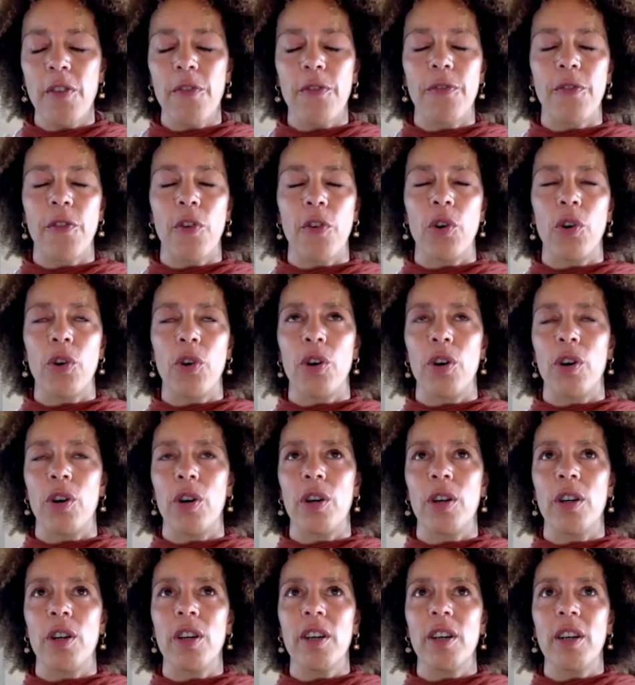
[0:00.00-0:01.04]

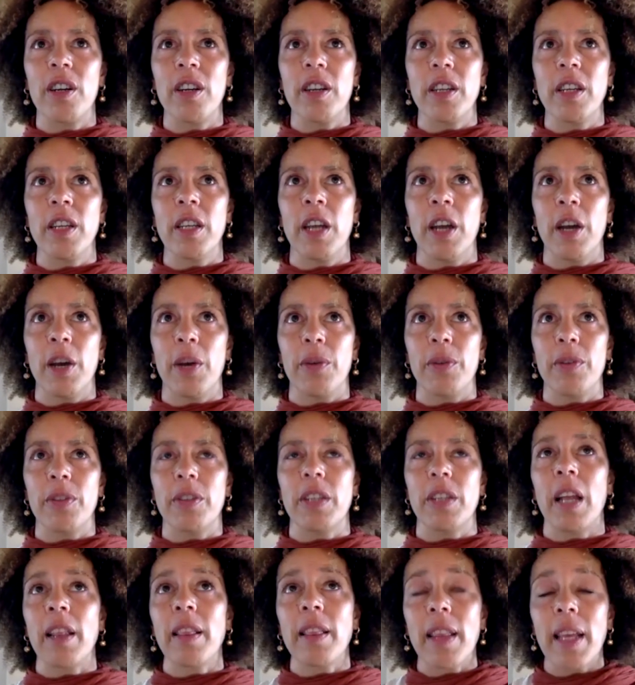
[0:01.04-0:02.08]
for, you know,
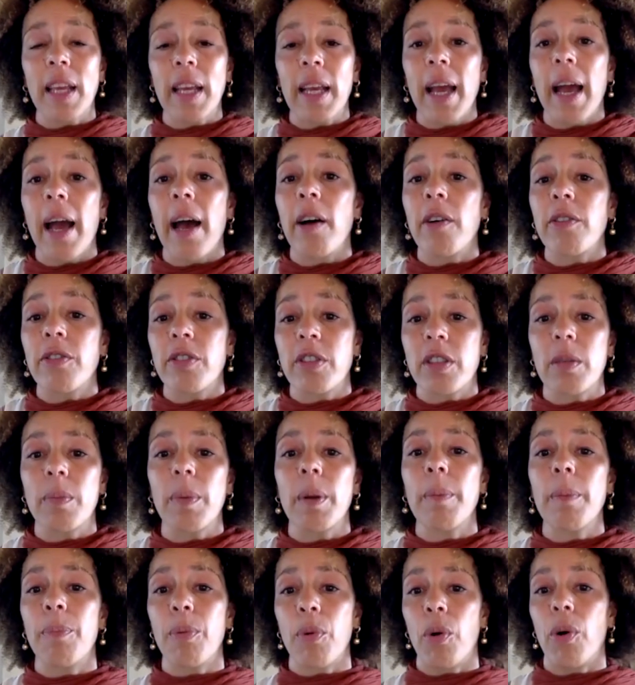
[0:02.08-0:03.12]
something else to
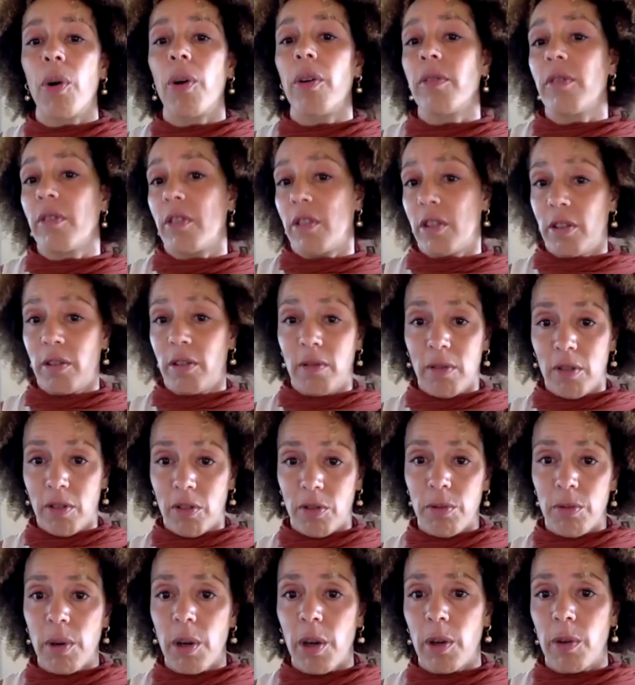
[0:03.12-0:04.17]
be brought
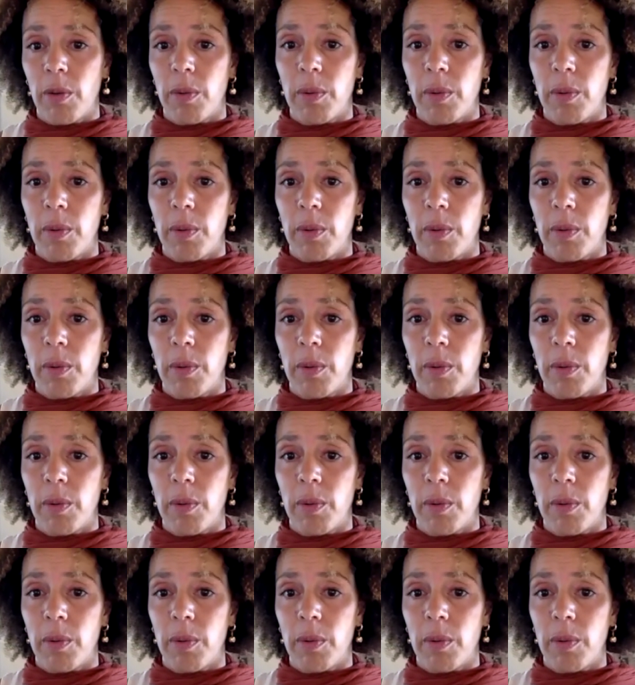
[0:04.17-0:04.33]
through.